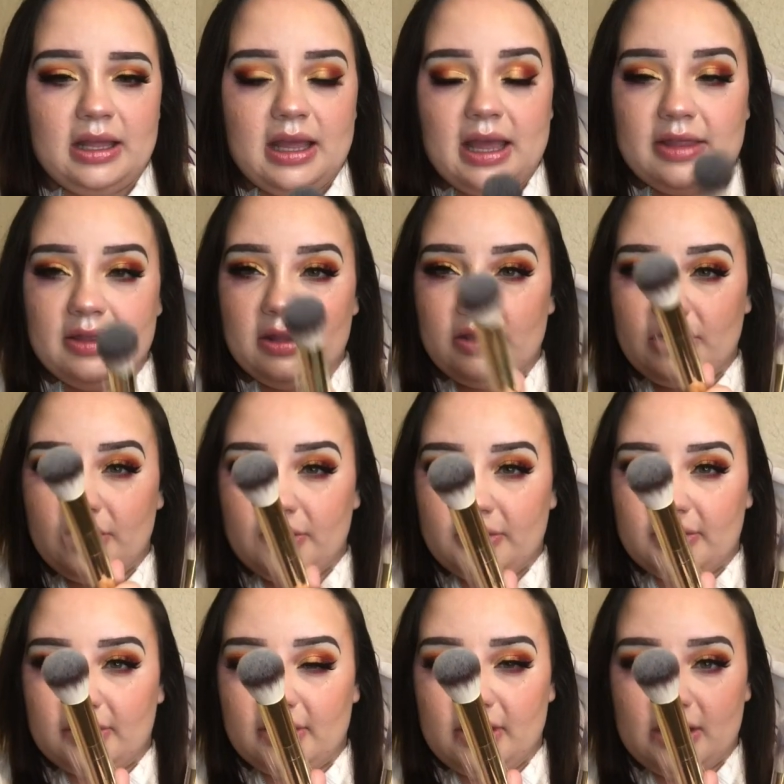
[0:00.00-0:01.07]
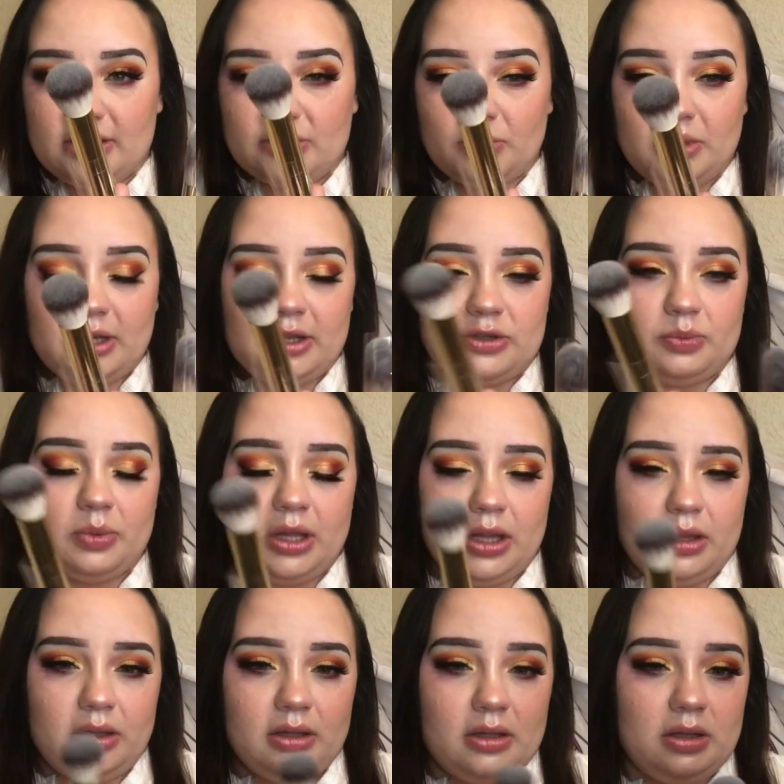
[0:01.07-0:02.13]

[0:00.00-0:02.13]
And then there's this one as well.